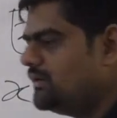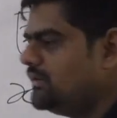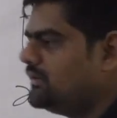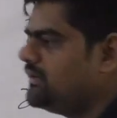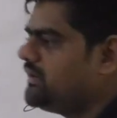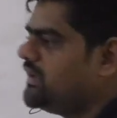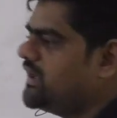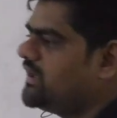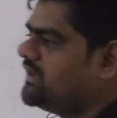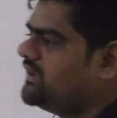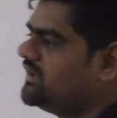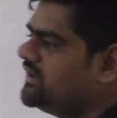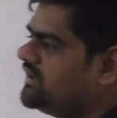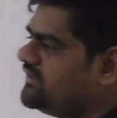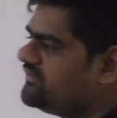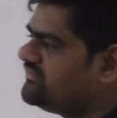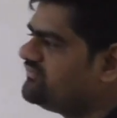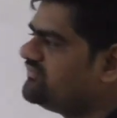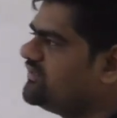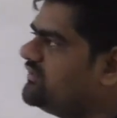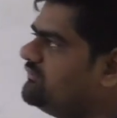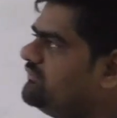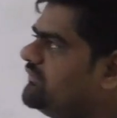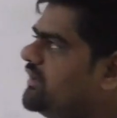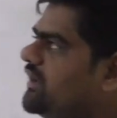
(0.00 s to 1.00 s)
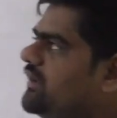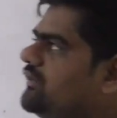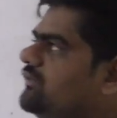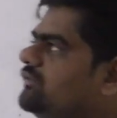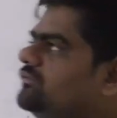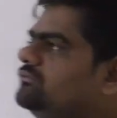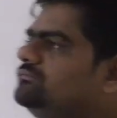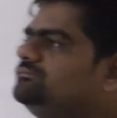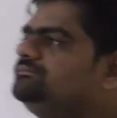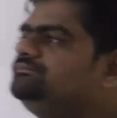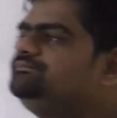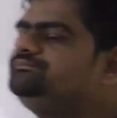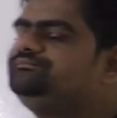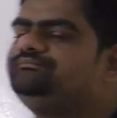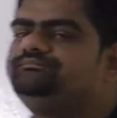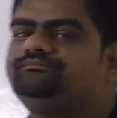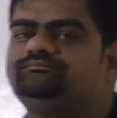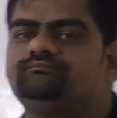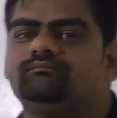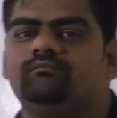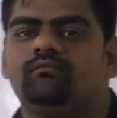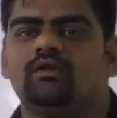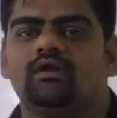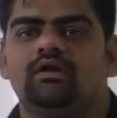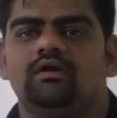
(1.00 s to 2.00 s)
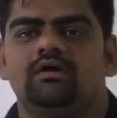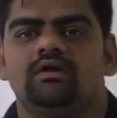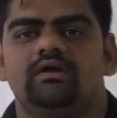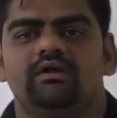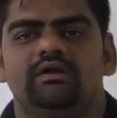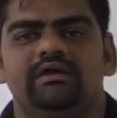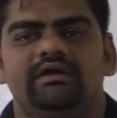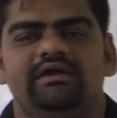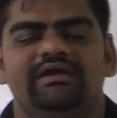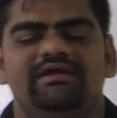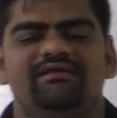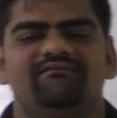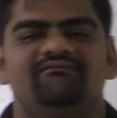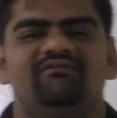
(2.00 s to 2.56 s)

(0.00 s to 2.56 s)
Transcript: 10 years from now, he